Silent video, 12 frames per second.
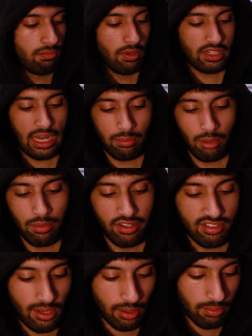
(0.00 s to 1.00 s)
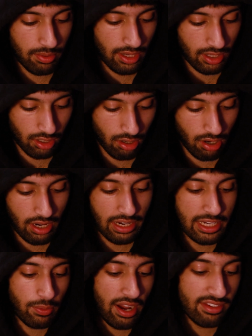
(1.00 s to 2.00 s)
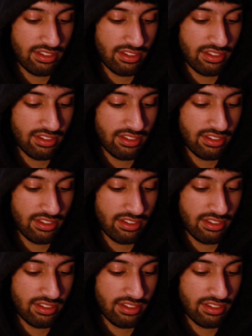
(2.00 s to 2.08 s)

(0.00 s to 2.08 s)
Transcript: My camera messed up, I'm back. All right, anyway,